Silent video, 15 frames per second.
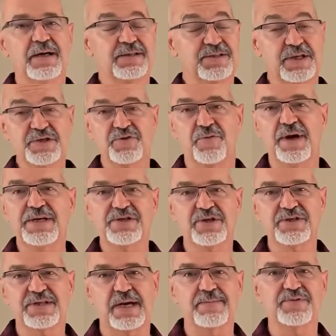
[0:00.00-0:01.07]

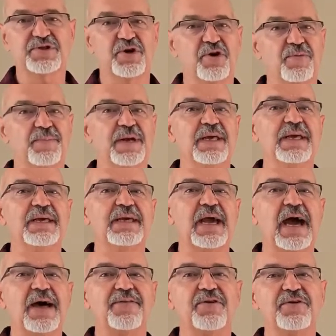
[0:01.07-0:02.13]
situations, I'm sure, but he
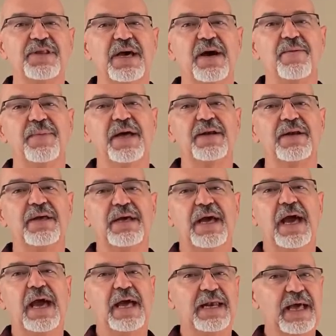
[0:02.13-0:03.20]
gathered them
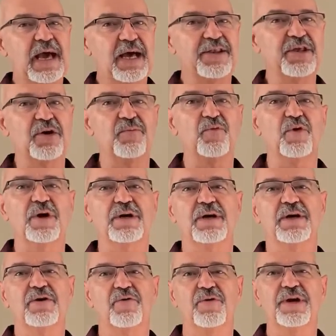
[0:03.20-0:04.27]
and had them work
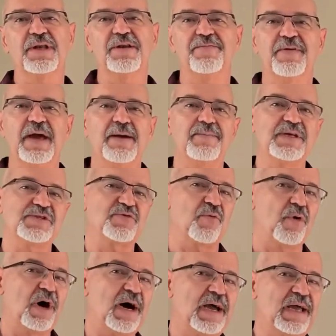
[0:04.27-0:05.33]
according to families.
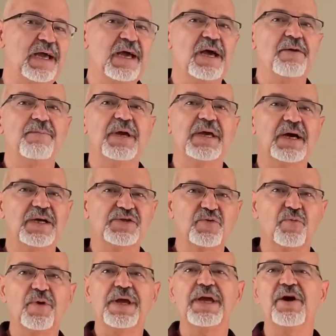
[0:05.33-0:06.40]
Why? Because
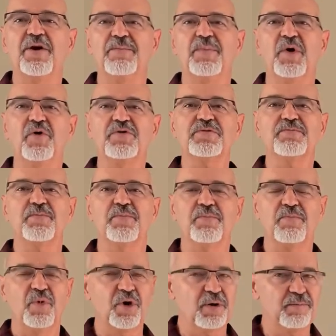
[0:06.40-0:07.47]
we are
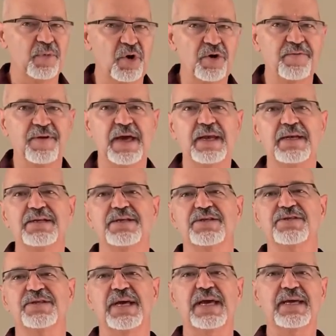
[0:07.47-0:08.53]
more motivated to
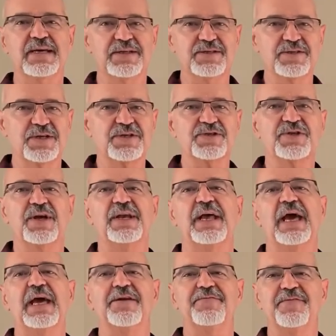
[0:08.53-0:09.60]
stay
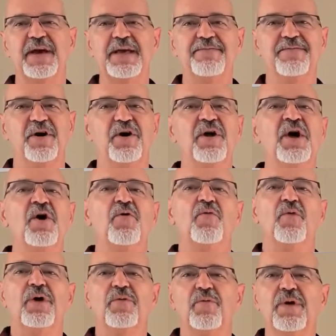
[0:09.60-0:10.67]
consistent and faithful
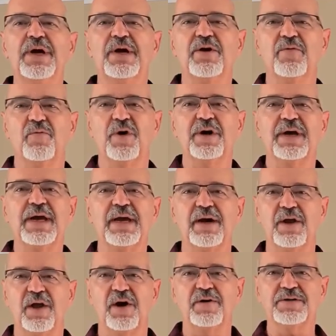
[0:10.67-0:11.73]
when we are working
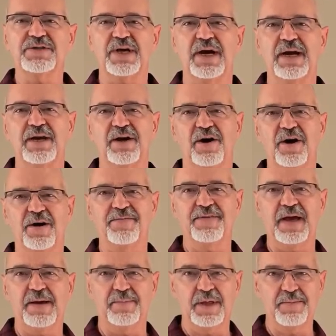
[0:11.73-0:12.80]
alongside our
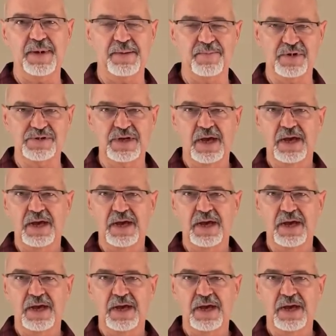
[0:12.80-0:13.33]
family members.